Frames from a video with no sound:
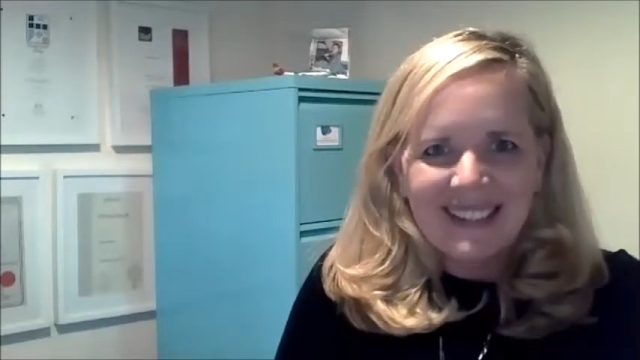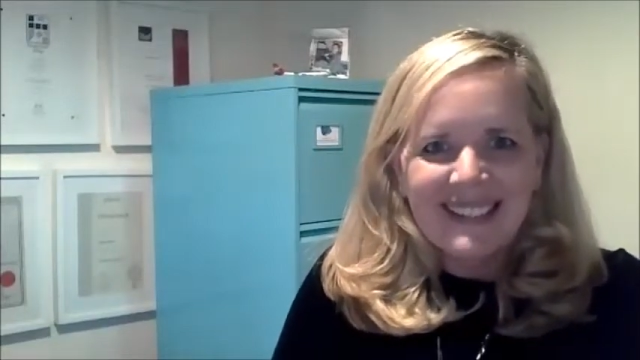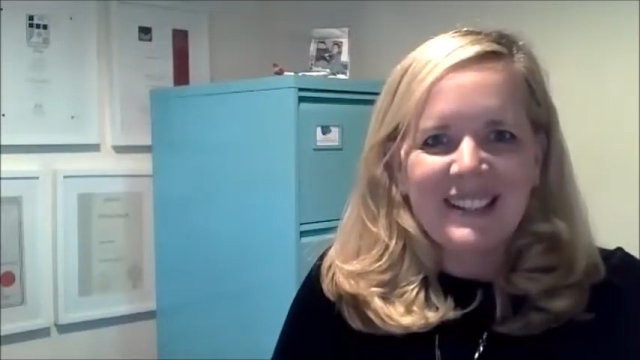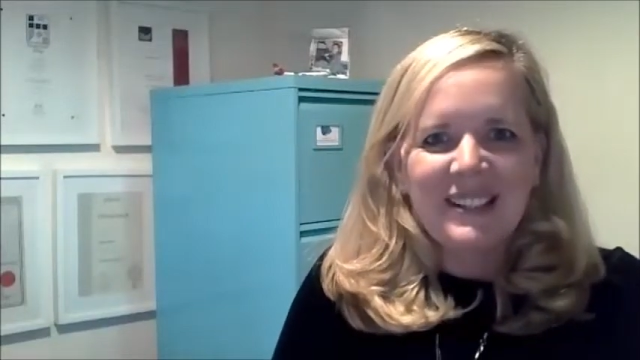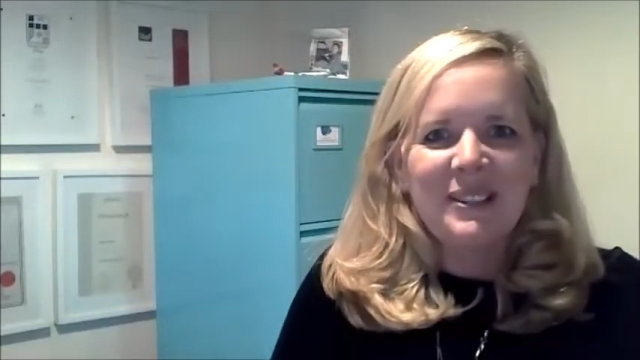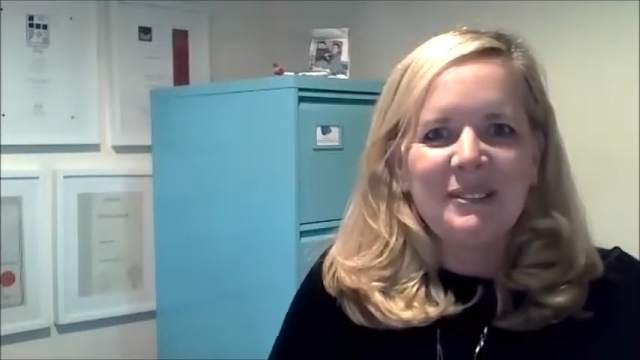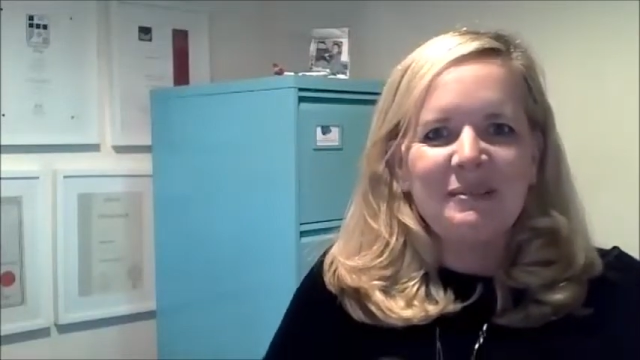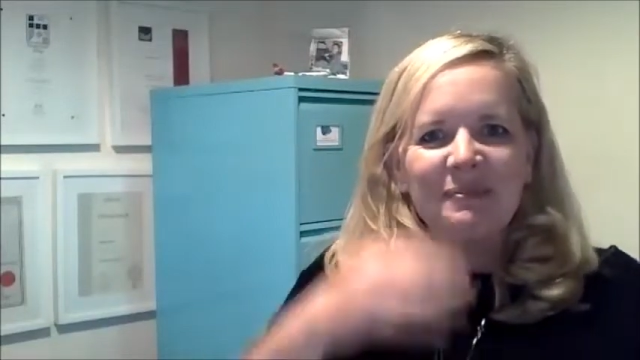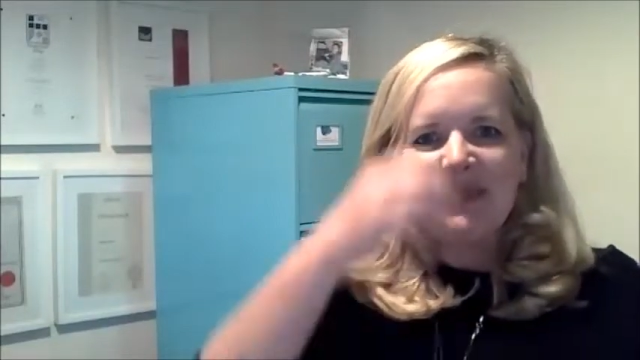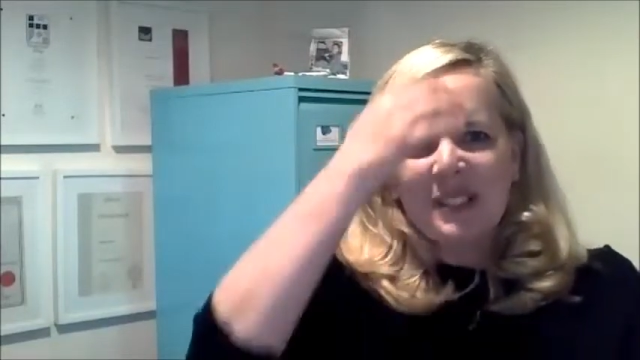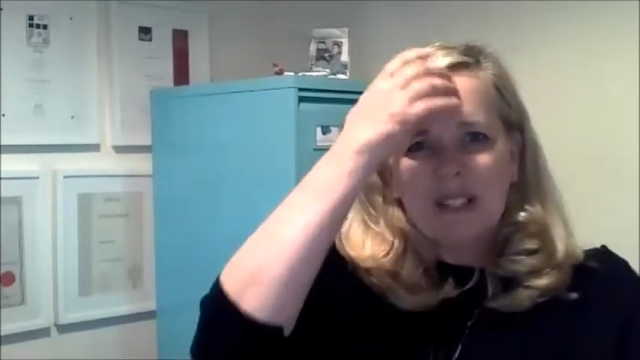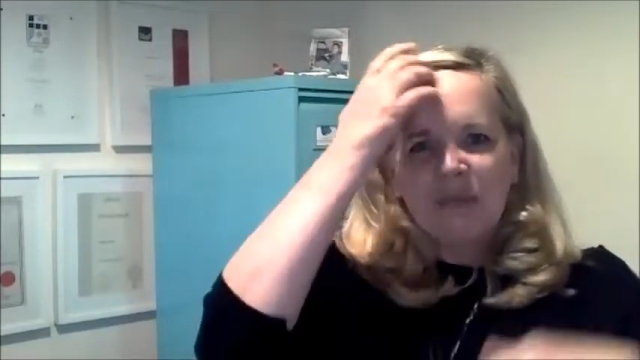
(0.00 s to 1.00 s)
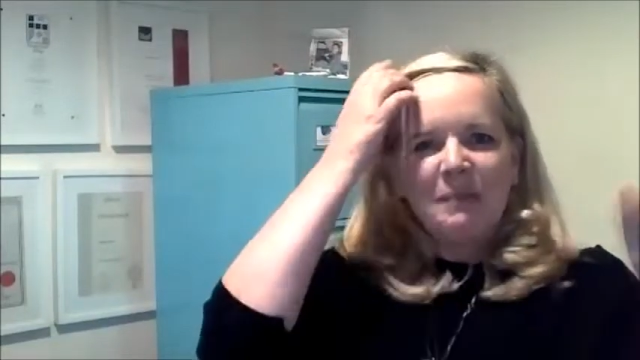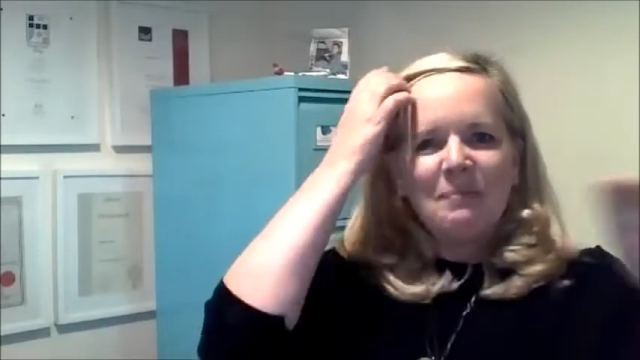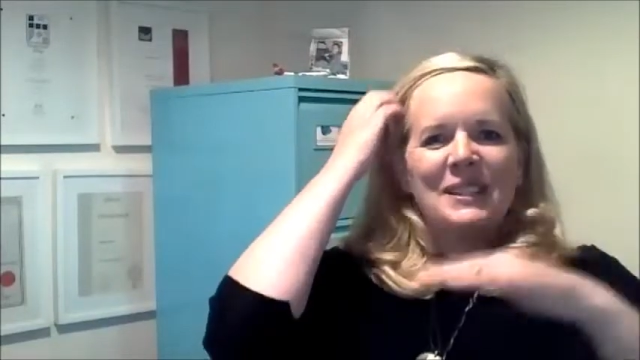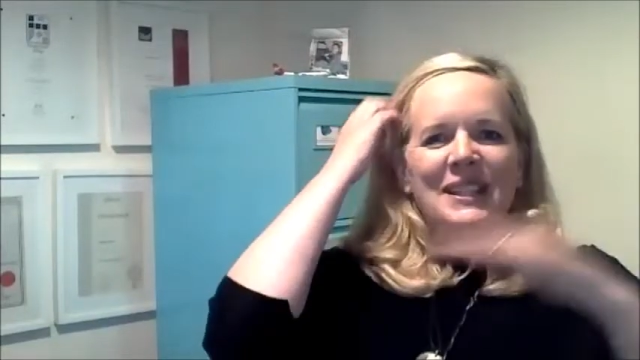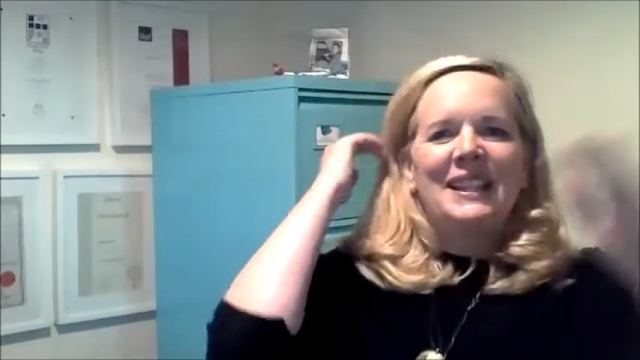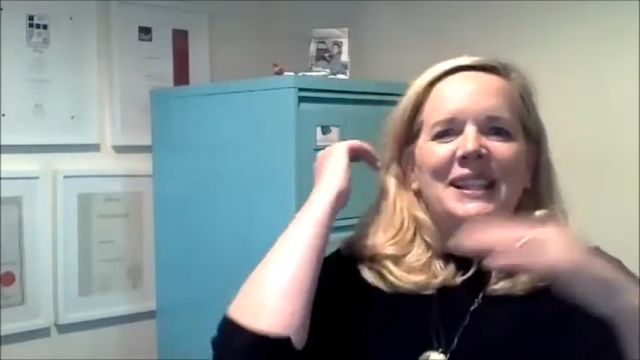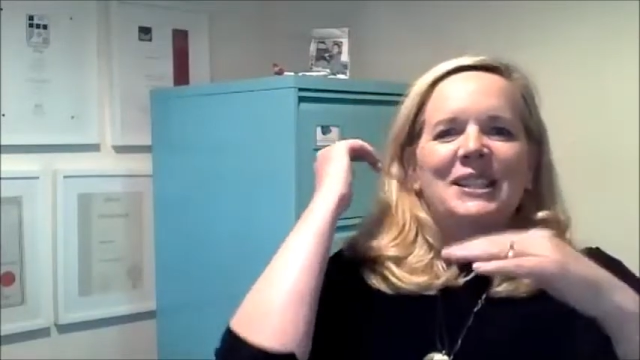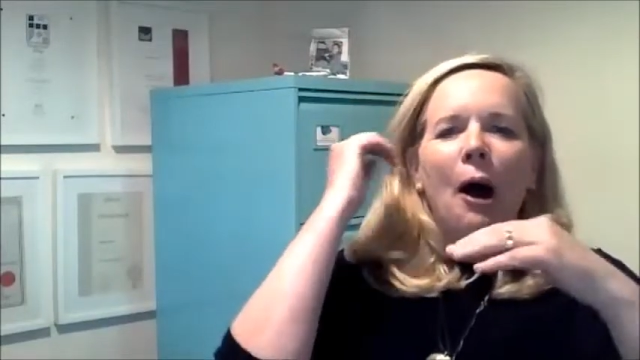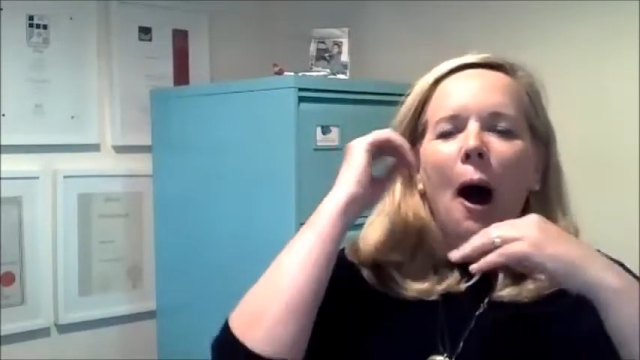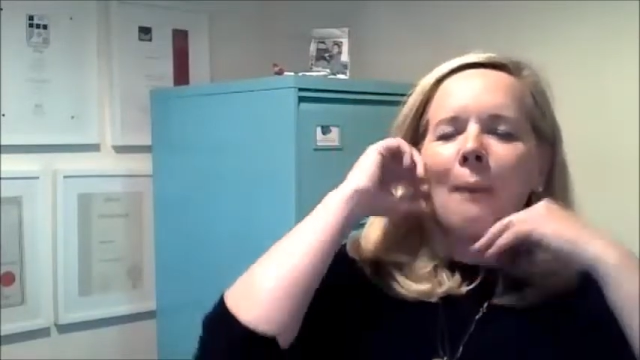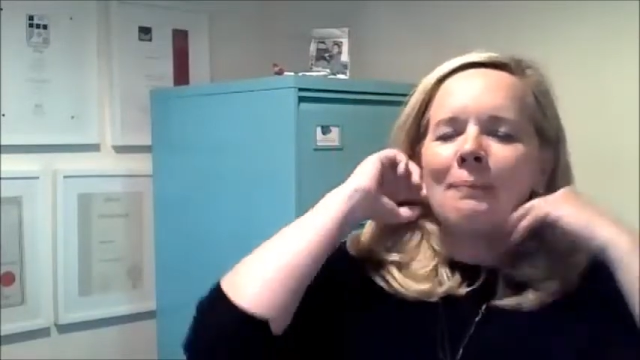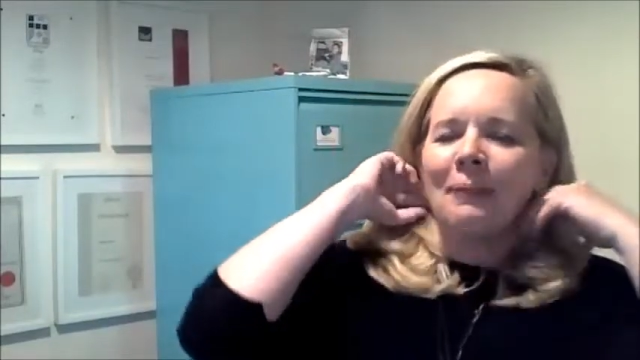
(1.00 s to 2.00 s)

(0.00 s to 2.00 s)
you know, swim to the top